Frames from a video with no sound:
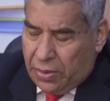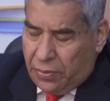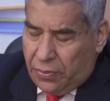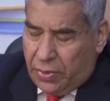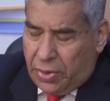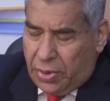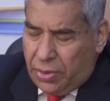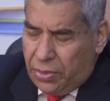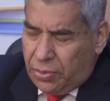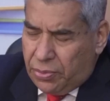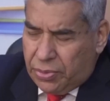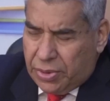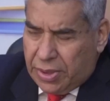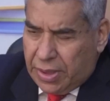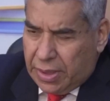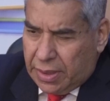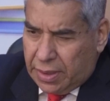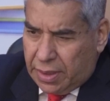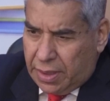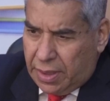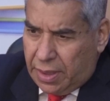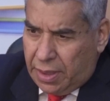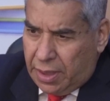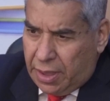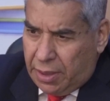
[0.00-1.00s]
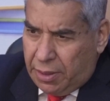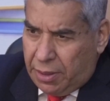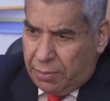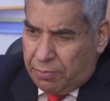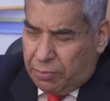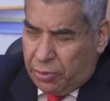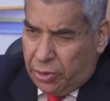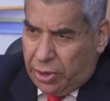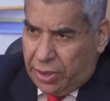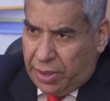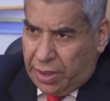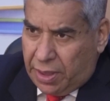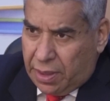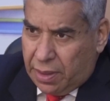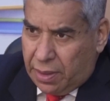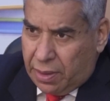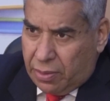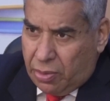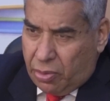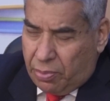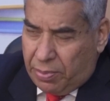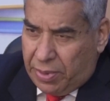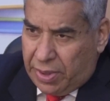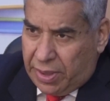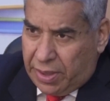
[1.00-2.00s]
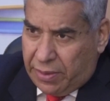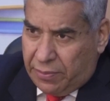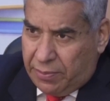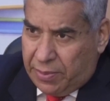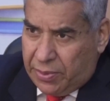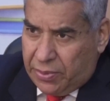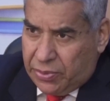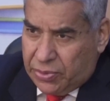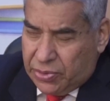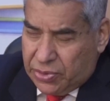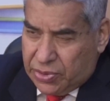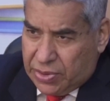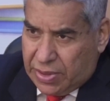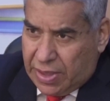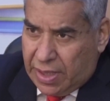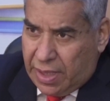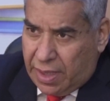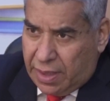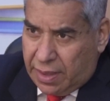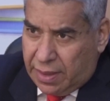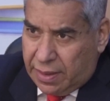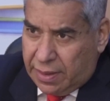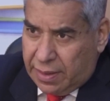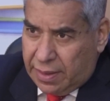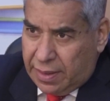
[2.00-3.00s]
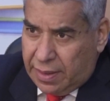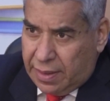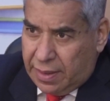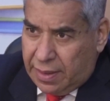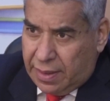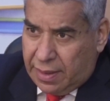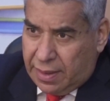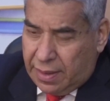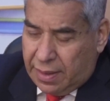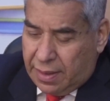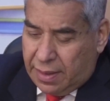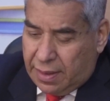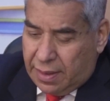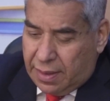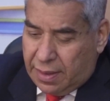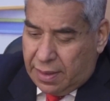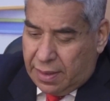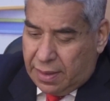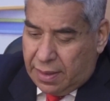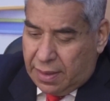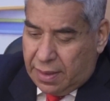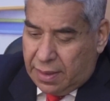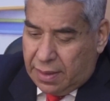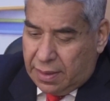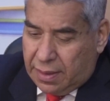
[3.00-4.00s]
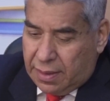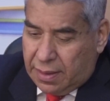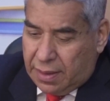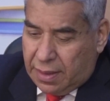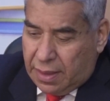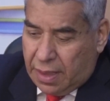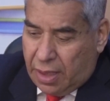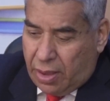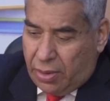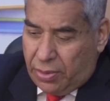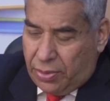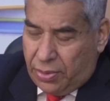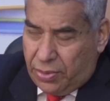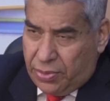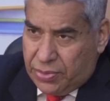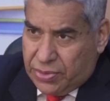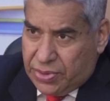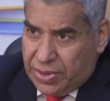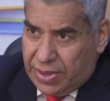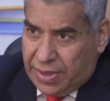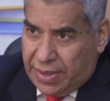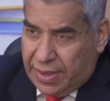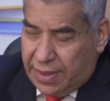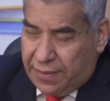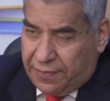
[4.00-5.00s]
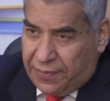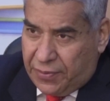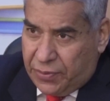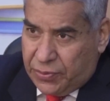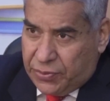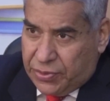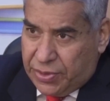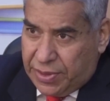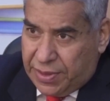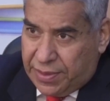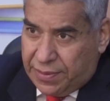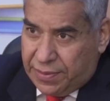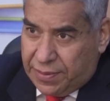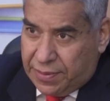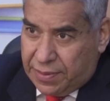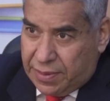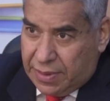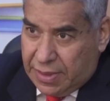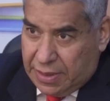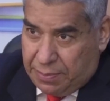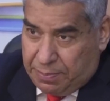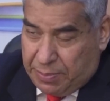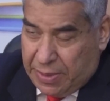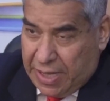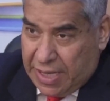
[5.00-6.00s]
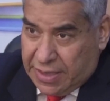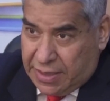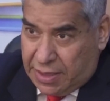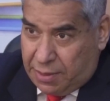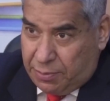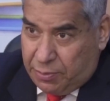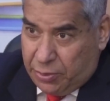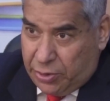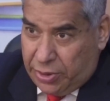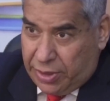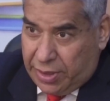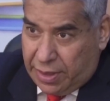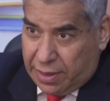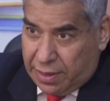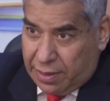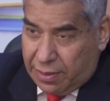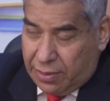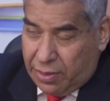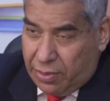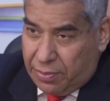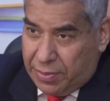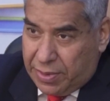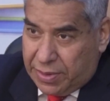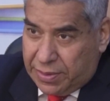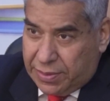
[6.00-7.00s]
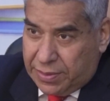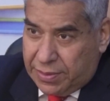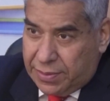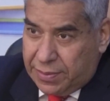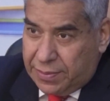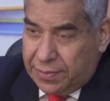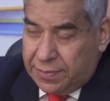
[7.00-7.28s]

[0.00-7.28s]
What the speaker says: What do you think, the political government of Balochistan? How do you see their future, the present political government?